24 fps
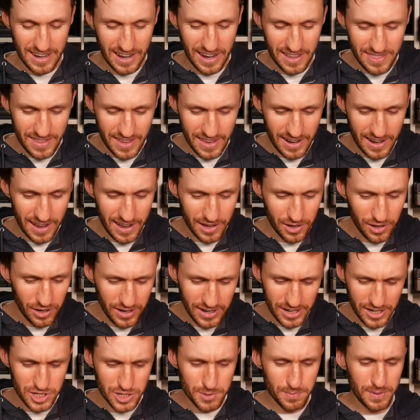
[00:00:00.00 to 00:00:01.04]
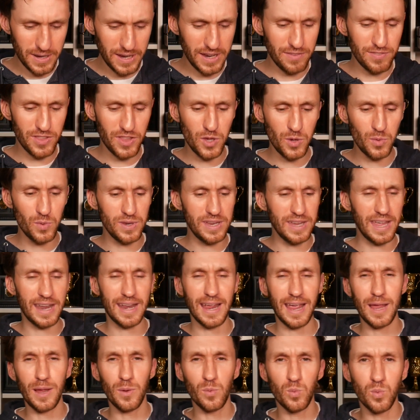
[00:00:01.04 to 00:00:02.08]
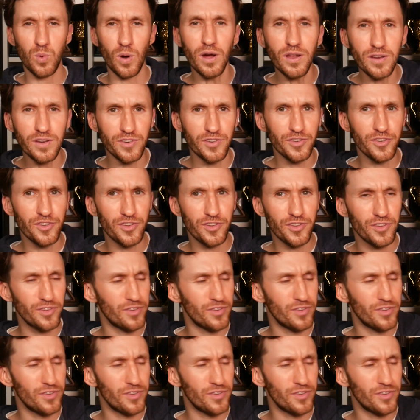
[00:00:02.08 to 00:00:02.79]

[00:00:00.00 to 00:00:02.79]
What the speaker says: And then I couldn't actually believe that you would get a wand